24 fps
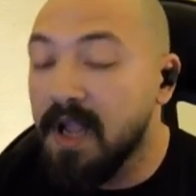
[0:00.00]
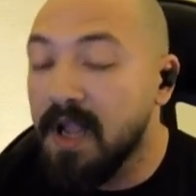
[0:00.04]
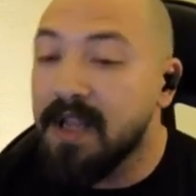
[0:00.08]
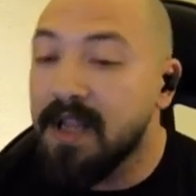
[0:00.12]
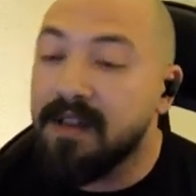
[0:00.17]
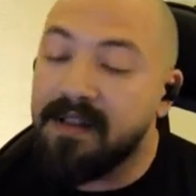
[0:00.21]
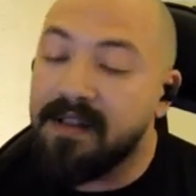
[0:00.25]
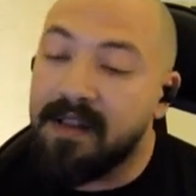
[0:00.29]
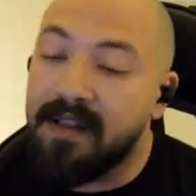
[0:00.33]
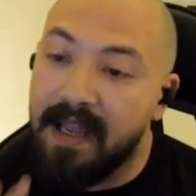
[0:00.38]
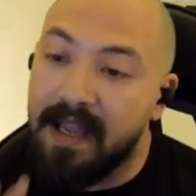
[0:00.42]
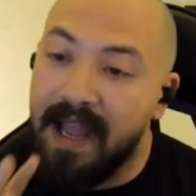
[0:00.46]

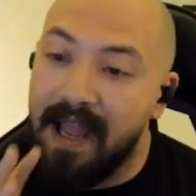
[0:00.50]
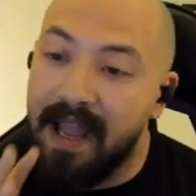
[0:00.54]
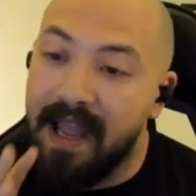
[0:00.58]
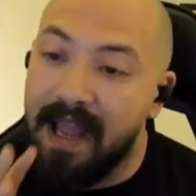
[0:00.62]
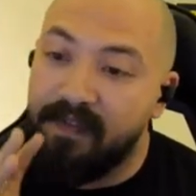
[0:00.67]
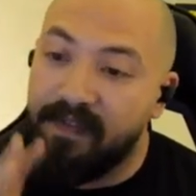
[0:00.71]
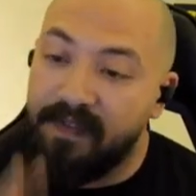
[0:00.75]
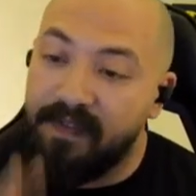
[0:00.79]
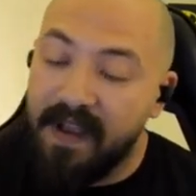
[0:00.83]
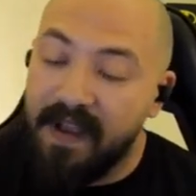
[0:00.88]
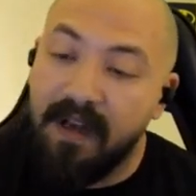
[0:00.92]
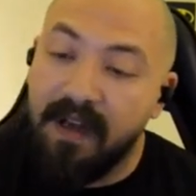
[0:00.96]
The
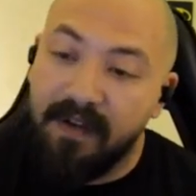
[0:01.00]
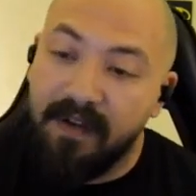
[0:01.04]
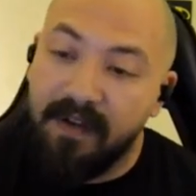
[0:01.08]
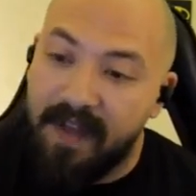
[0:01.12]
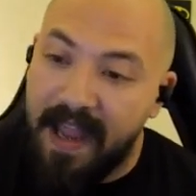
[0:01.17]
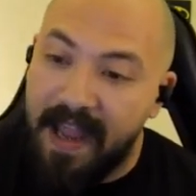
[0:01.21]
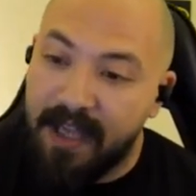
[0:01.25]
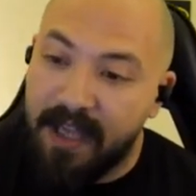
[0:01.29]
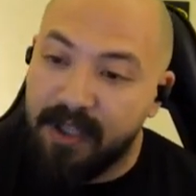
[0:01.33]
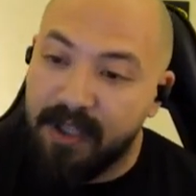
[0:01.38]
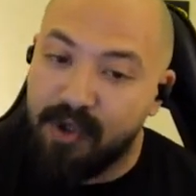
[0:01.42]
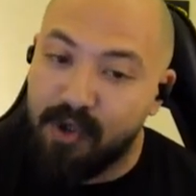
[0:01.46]
Fate of
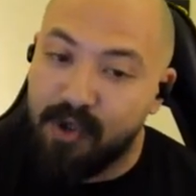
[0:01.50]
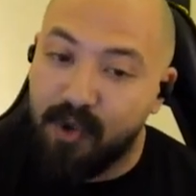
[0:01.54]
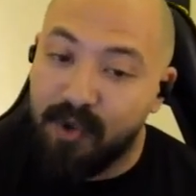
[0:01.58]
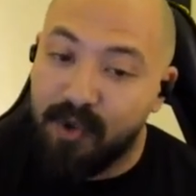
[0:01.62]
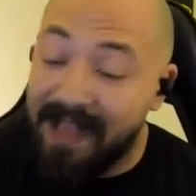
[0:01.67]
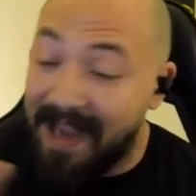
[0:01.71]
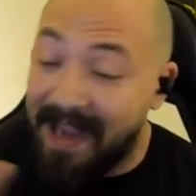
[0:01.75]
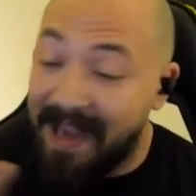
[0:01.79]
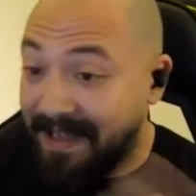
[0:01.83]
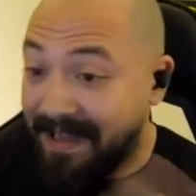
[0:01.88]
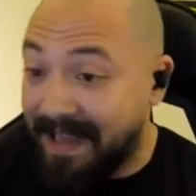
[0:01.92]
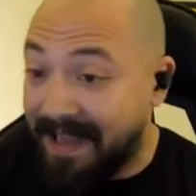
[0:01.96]
Andrew,
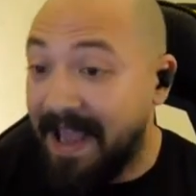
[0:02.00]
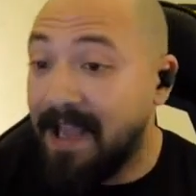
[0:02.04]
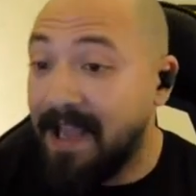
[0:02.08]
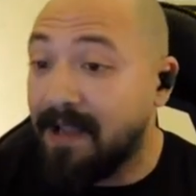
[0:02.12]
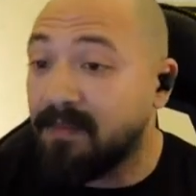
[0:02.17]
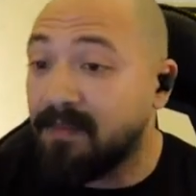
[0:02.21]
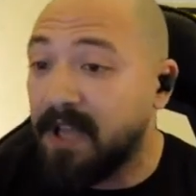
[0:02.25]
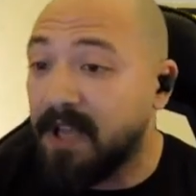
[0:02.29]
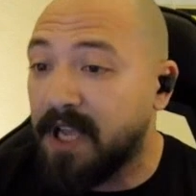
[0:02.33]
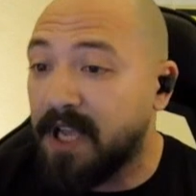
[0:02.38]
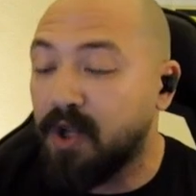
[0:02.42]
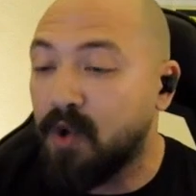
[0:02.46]
that game
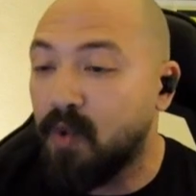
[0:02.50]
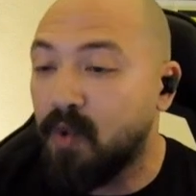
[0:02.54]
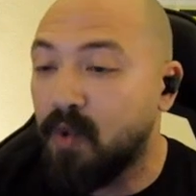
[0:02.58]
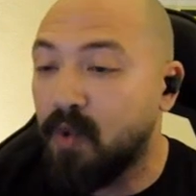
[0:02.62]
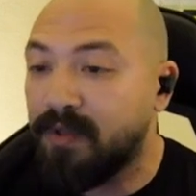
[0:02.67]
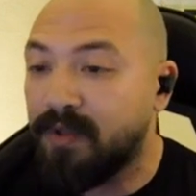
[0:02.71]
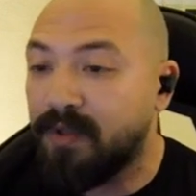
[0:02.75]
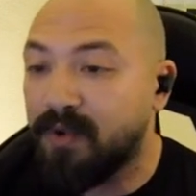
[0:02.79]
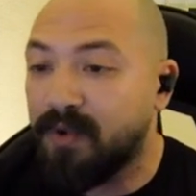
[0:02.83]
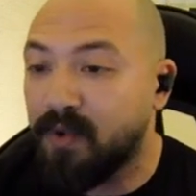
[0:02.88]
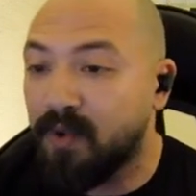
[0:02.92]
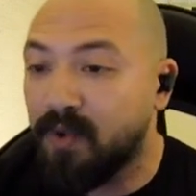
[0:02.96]
that you went
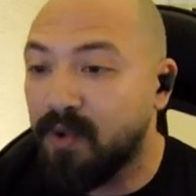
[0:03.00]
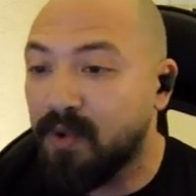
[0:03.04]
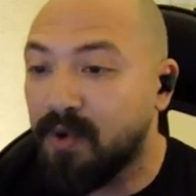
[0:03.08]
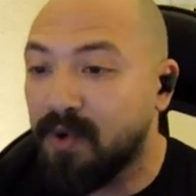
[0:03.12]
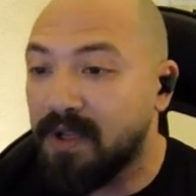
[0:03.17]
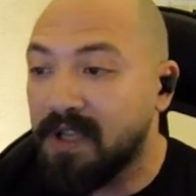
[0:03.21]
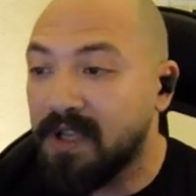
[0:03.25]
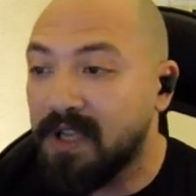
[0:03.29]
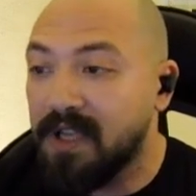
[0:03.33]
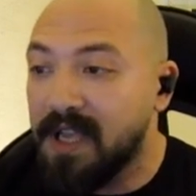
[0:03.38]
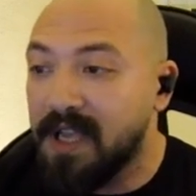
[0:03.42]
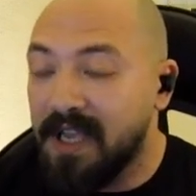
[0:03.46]
through,
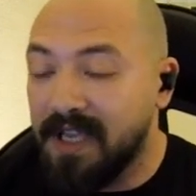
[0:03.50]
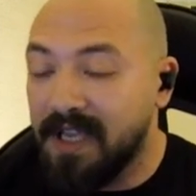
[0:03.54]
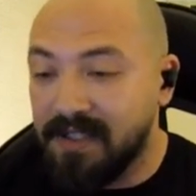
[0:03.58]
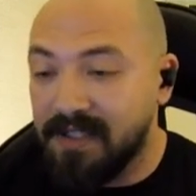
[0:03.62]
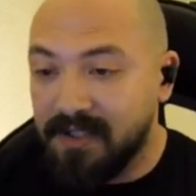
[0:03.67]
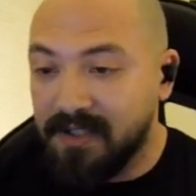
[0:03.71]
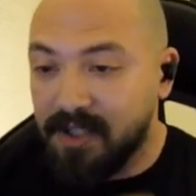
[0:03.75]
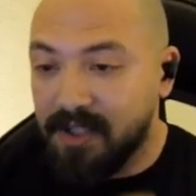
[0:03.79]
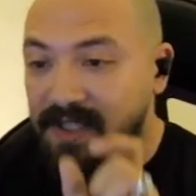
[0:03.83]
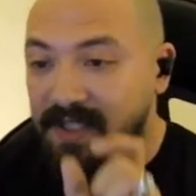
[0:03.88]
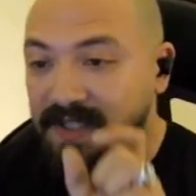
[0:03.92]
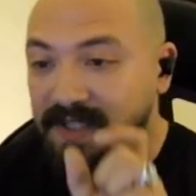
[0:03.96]
is
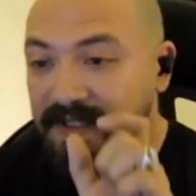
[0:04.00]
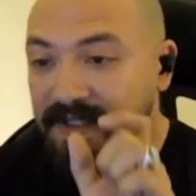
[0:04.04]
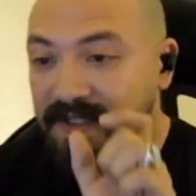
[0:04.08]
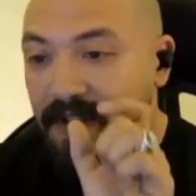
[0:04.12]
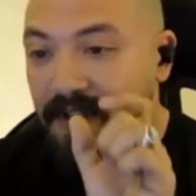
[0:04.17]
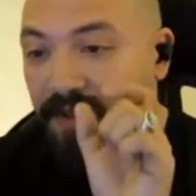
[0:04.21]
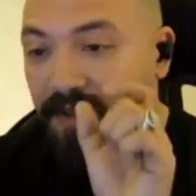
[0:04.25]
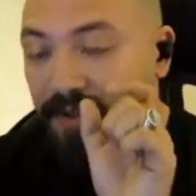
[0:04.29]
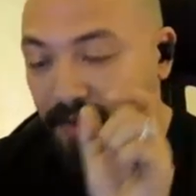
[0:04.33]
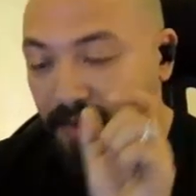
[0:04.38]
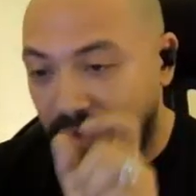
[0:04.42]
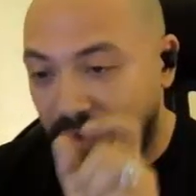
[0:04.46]
just
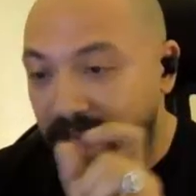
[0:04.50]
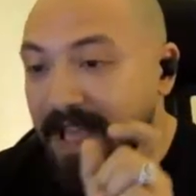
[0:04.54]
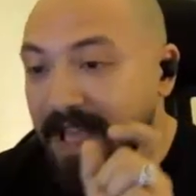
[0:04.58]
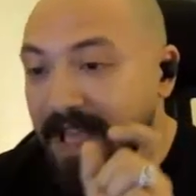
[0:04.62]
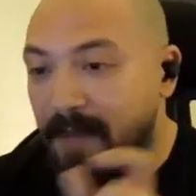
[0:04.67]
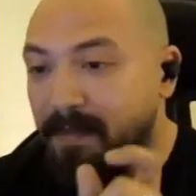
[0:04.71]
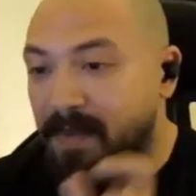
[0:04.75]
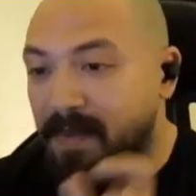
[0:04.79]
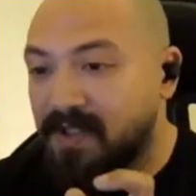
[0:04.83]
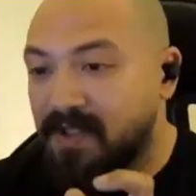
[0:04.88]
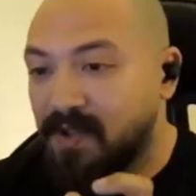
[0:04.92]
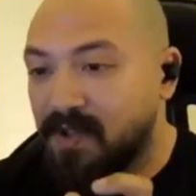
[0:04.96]
3
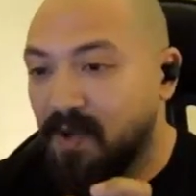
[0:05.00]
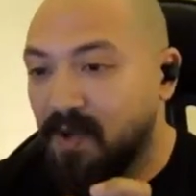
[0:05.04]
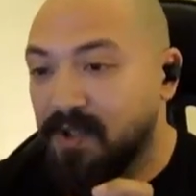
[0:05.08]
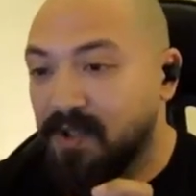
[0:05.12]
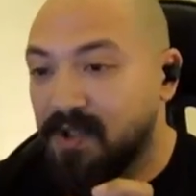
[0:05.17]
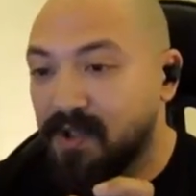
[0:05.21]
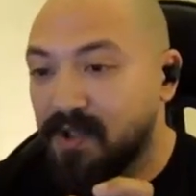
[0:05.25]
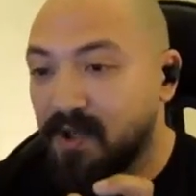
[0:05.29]
episodes.